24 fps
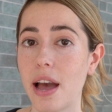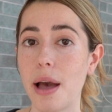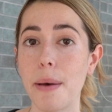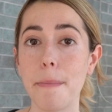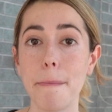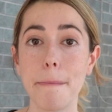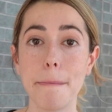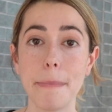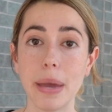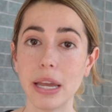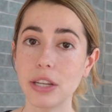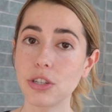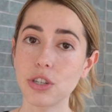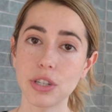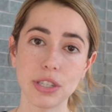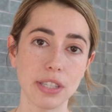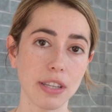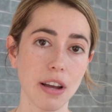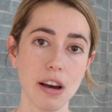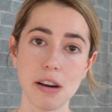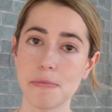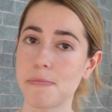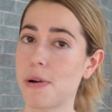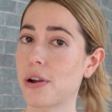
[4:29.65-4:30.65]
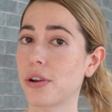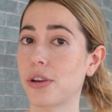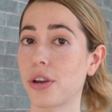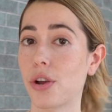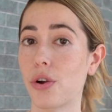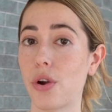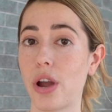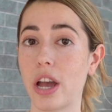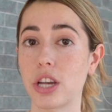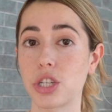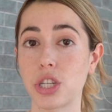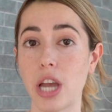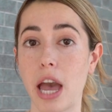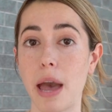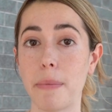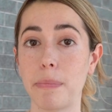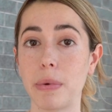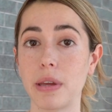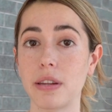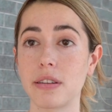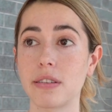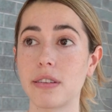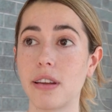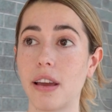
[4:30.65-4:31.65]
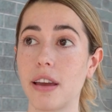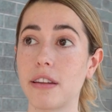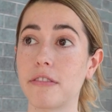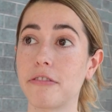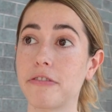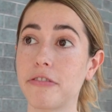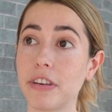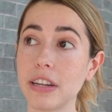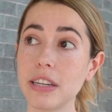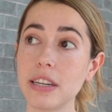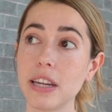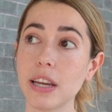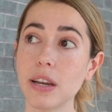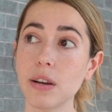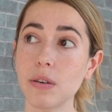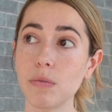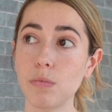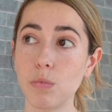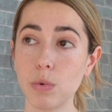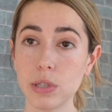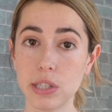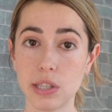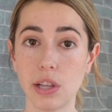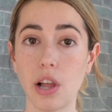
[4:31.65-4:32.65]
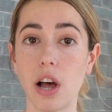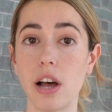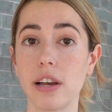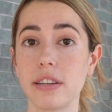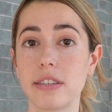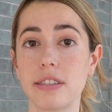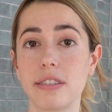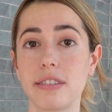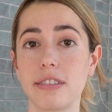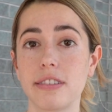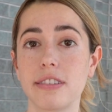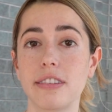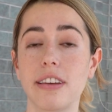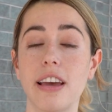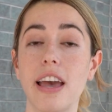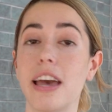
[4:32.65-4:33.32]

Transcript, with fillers: a major stock market crash happened and funding was lost,